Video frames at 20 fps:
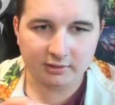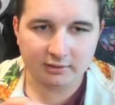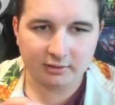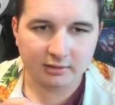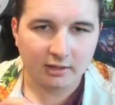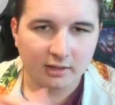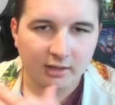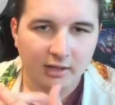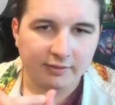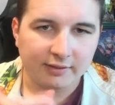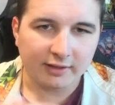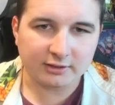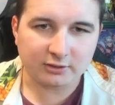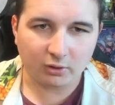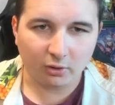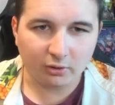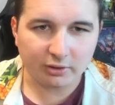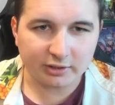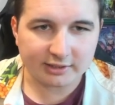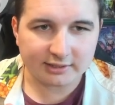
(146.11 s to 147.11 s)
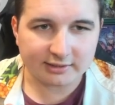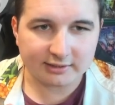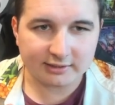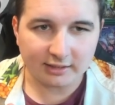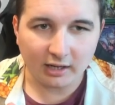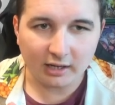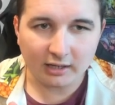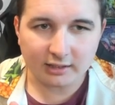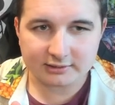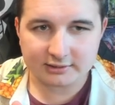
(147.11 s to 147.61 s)
And that's all he
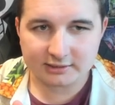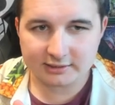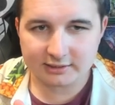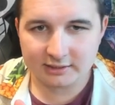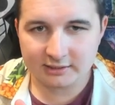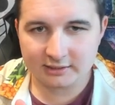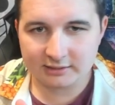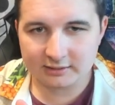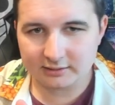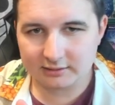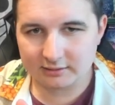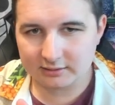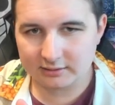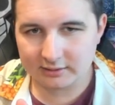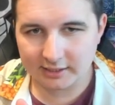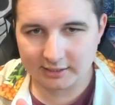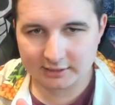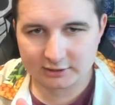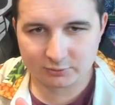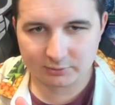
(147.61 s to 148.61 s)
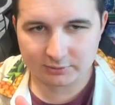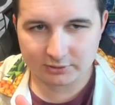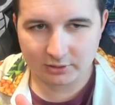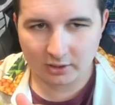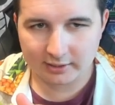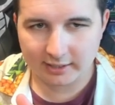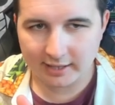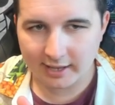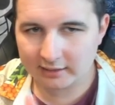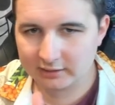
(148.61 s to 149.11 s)
does. He has 3
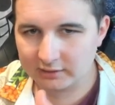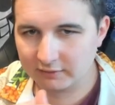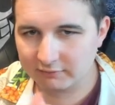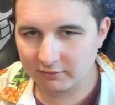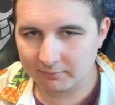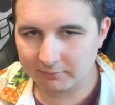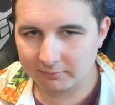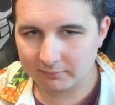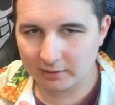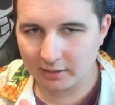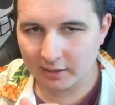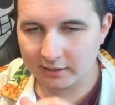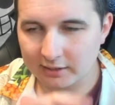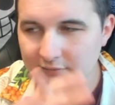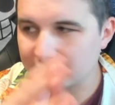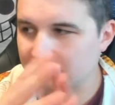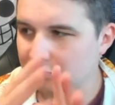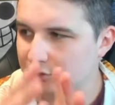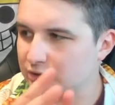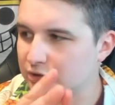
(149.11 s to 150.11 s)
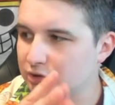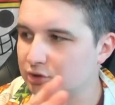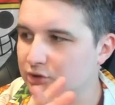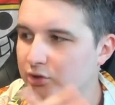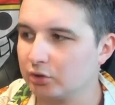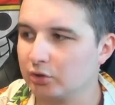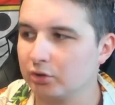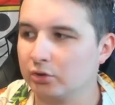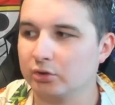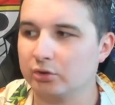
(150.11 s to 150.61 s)
Dawn active. I'm kind of
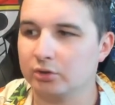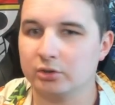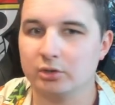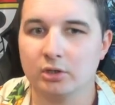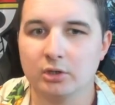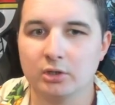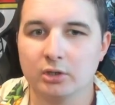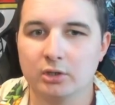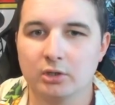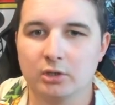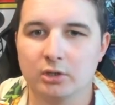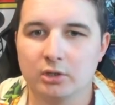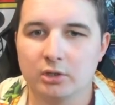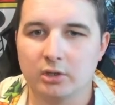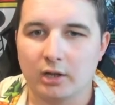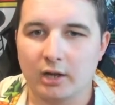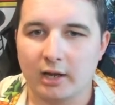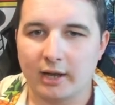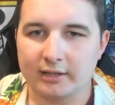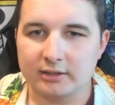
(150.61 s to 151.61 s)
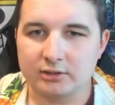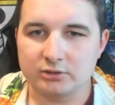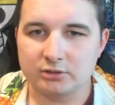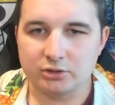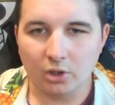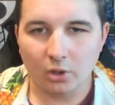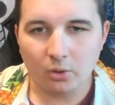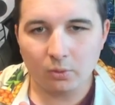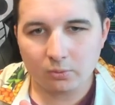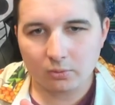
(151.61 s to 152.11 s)
concerned. I
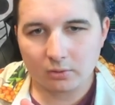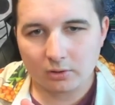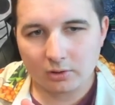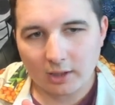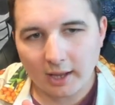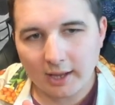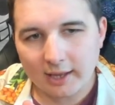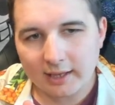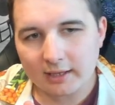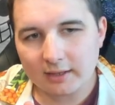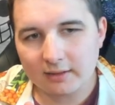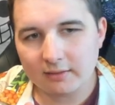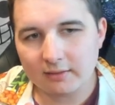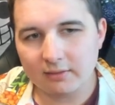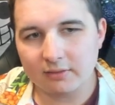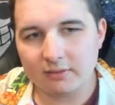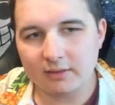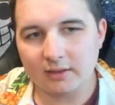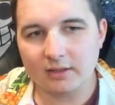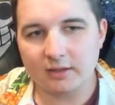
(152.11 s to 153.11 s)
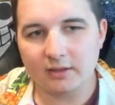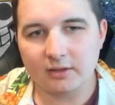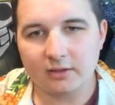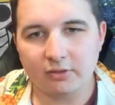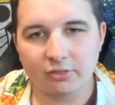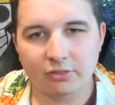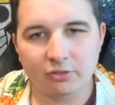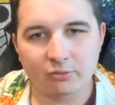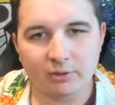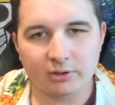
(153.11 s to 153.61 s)
don't like the
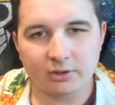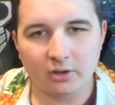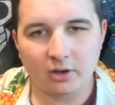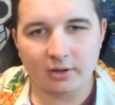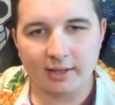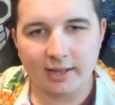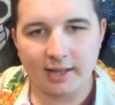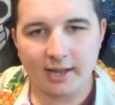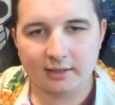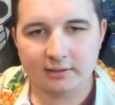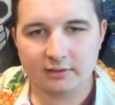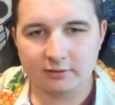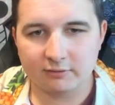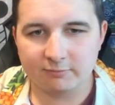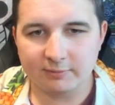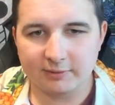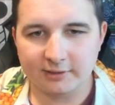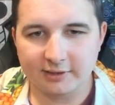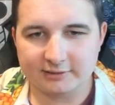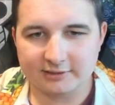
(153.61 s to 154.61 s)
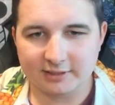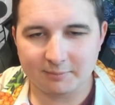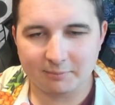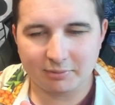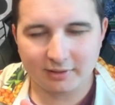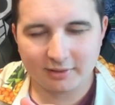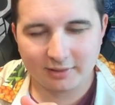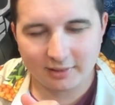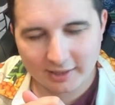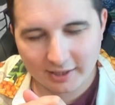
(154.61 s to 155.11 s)
3 Dawn active because I
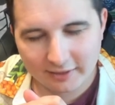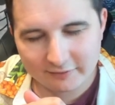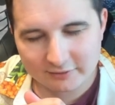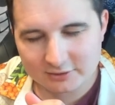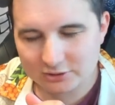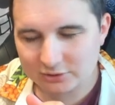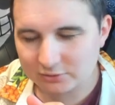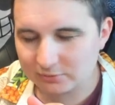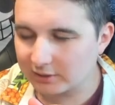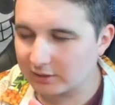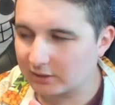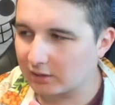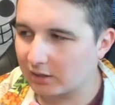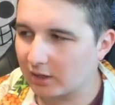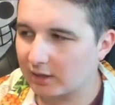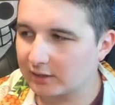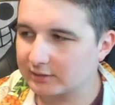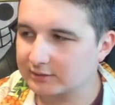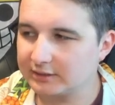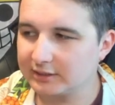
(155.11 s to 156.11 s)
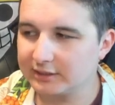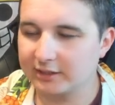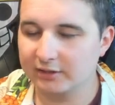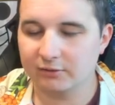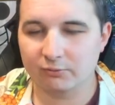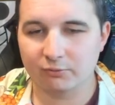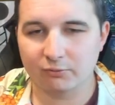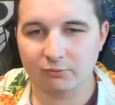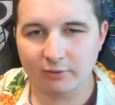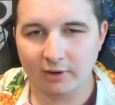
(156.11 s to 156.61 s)
play this 3 cost. He
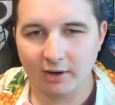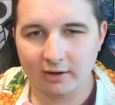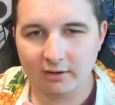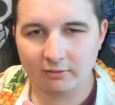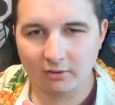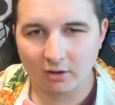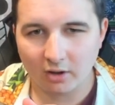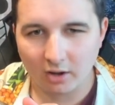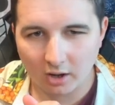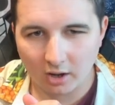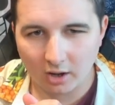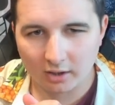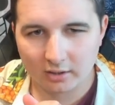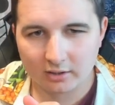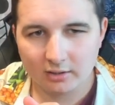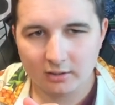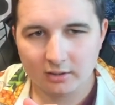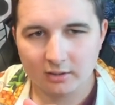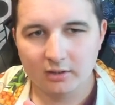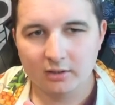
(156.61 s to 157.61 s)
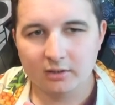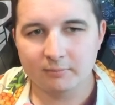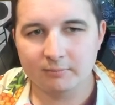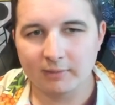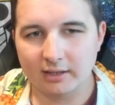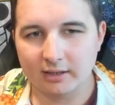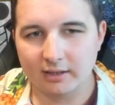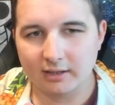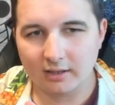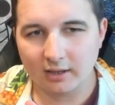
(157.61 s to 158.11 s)
can Red Hawk
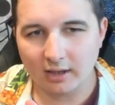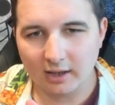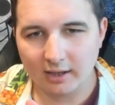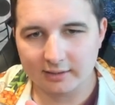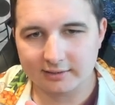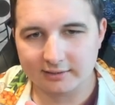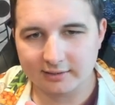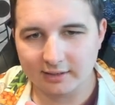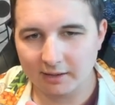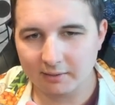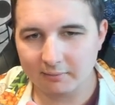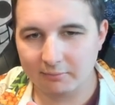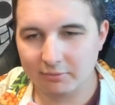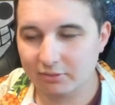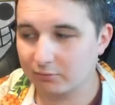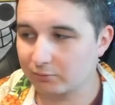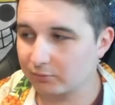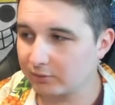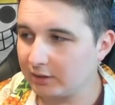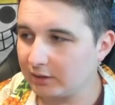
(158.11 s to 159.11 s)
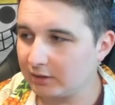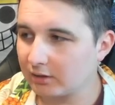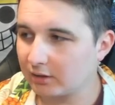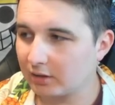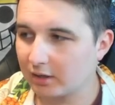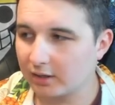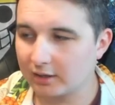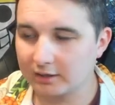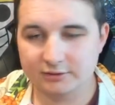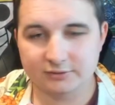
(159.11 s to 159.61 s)
my goddamn 3
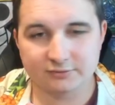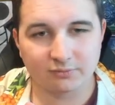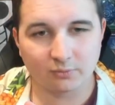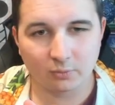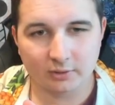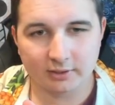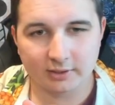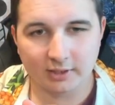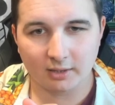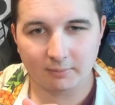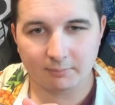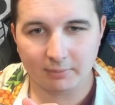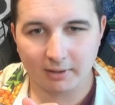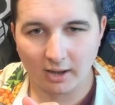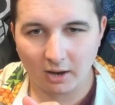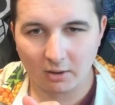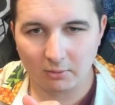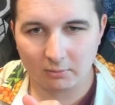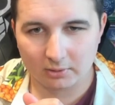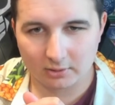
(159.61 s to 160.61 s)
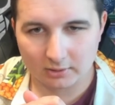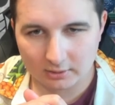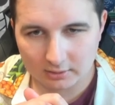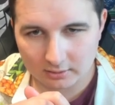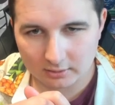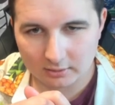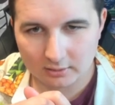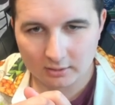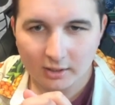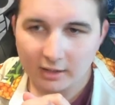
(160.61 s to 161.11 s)
cost 4K power
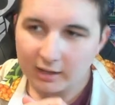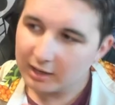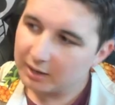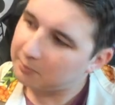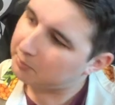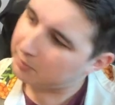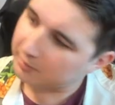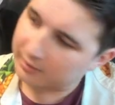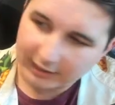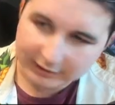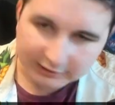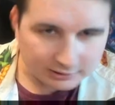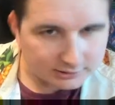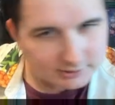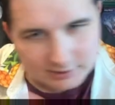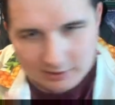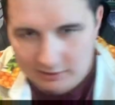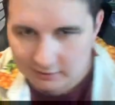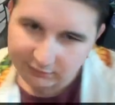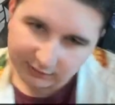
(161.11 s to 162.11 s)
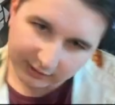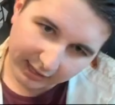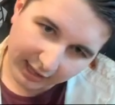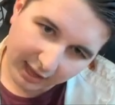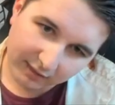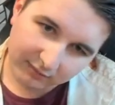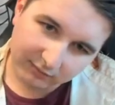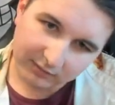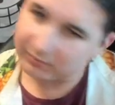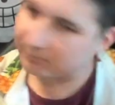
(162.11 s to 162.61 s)
here. But I just said if you
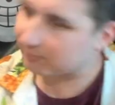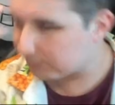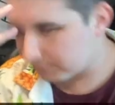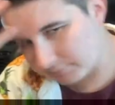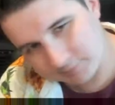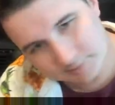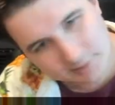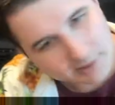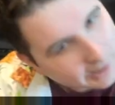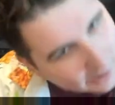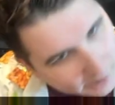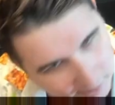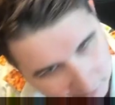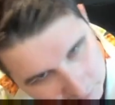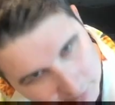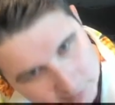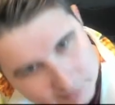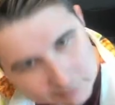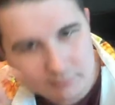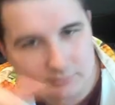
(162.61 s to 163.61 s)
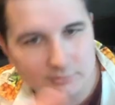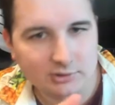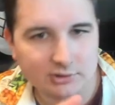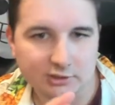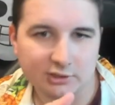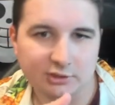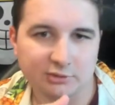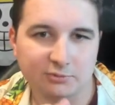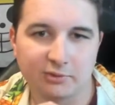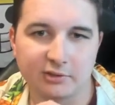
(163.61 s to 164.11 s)
have it, you have it.
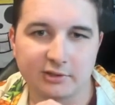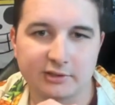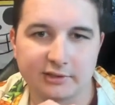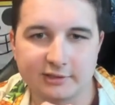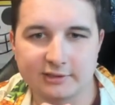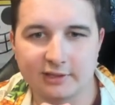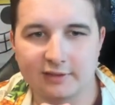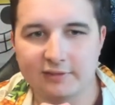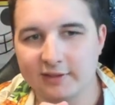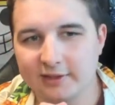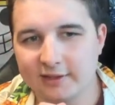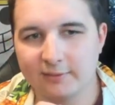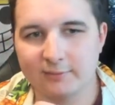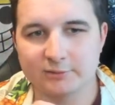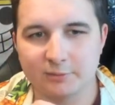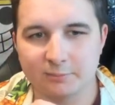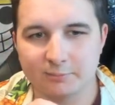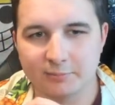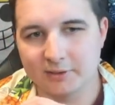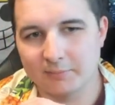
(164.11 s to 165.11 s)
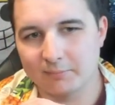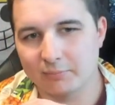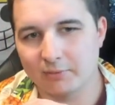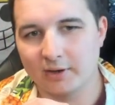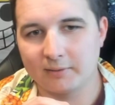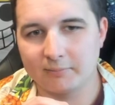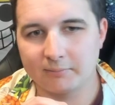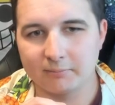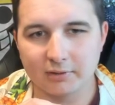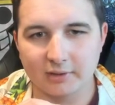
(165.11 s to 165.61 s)
Just is what it is. I think it was a big
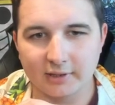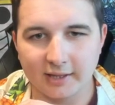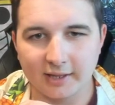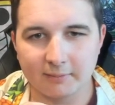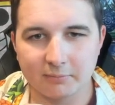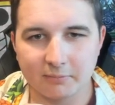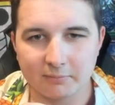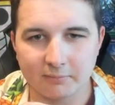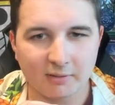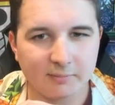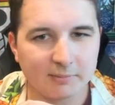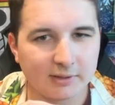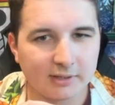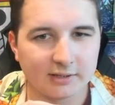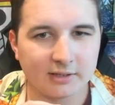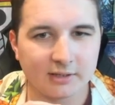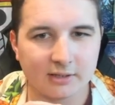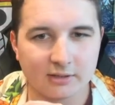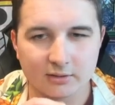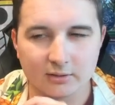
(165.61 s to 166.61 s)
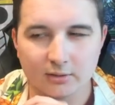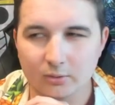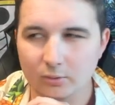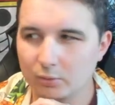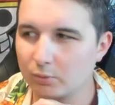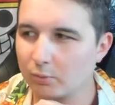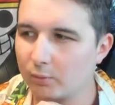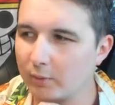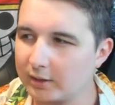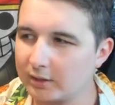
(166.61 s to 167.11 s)
brain play, but maybe he didn't
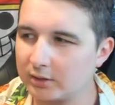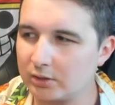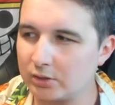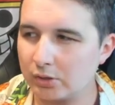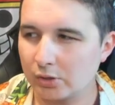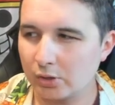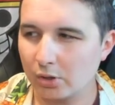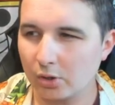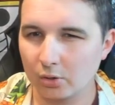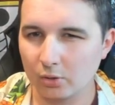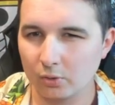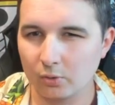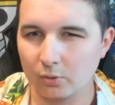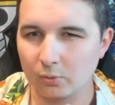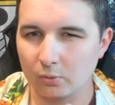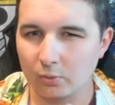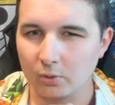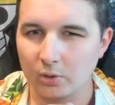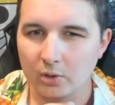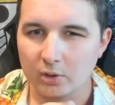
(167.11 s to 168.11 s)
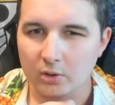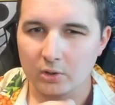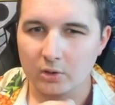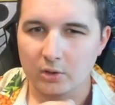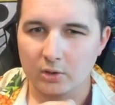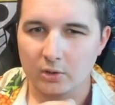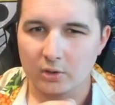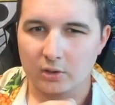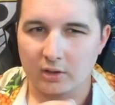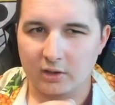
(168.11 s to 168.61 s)
quite know.
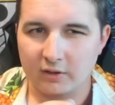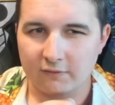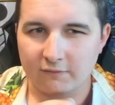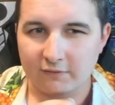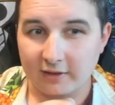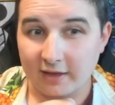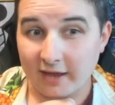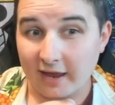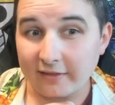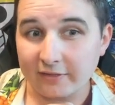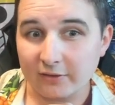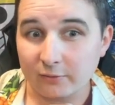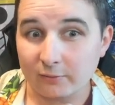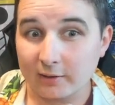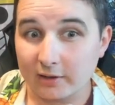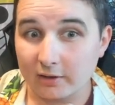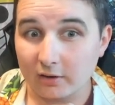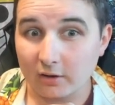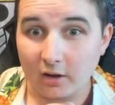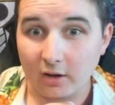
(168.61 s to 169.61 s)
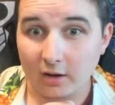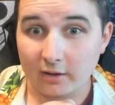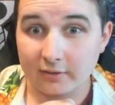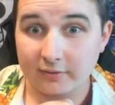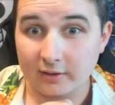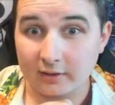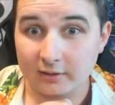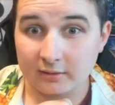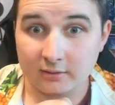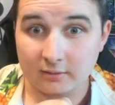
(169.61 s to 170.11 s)
If he had the Red Hawk,
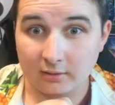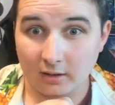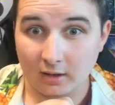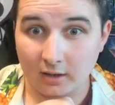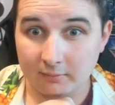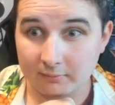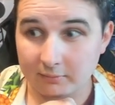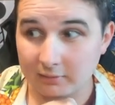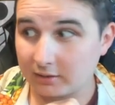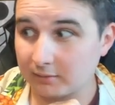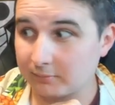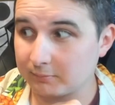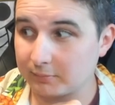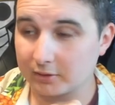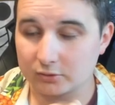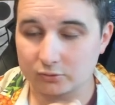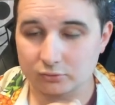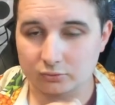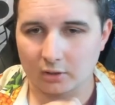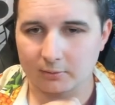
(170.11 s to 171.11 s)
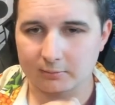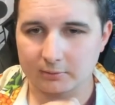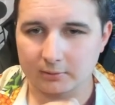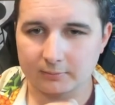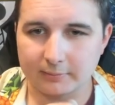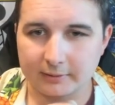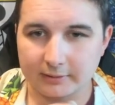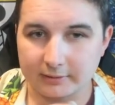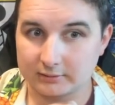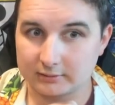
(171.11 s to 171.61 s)
then I'd be in big
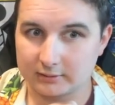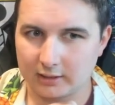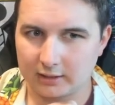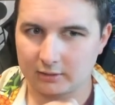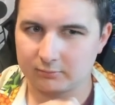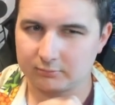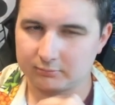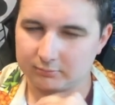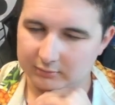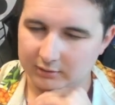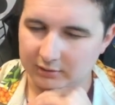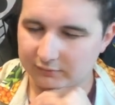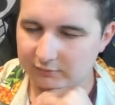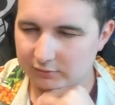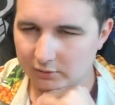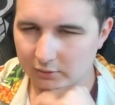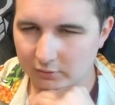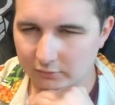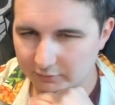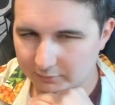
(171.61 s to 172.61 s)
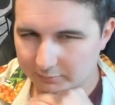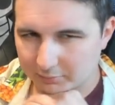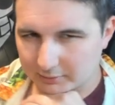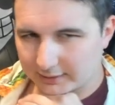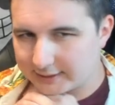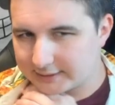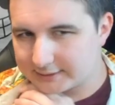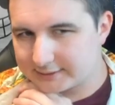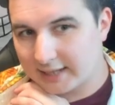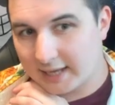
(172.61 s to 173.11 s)
trouble, but I don't even know if he
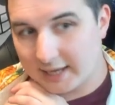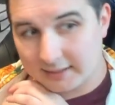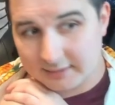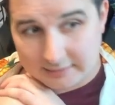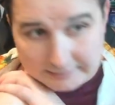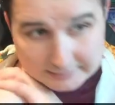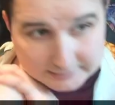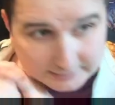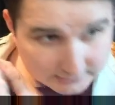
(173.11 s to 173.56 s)
plays that.